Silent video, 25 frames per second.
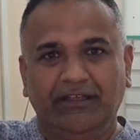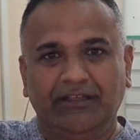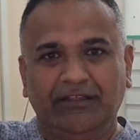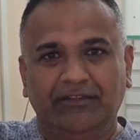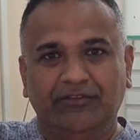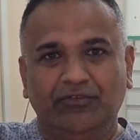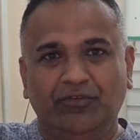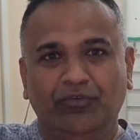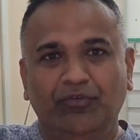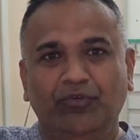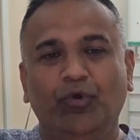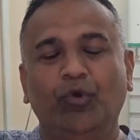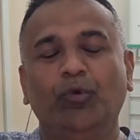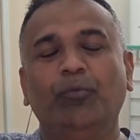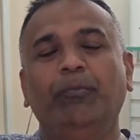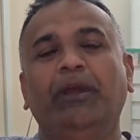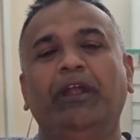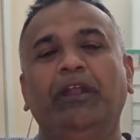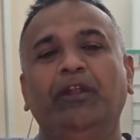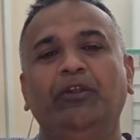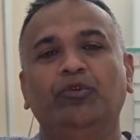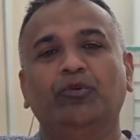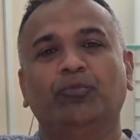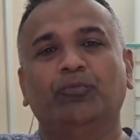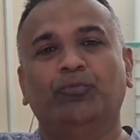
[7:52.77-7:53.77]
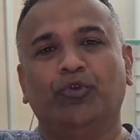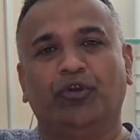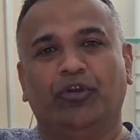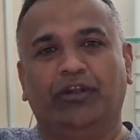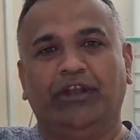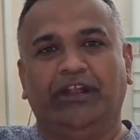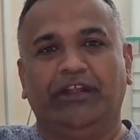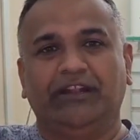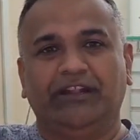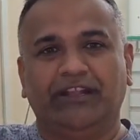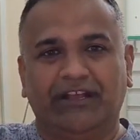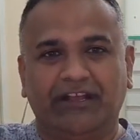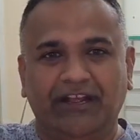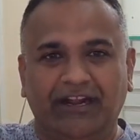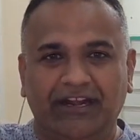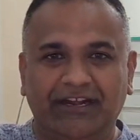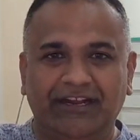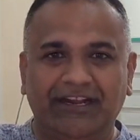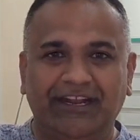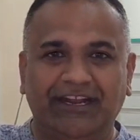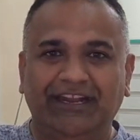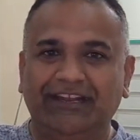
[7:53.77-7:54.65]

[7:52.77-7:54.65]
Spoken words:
So no men to protect the country.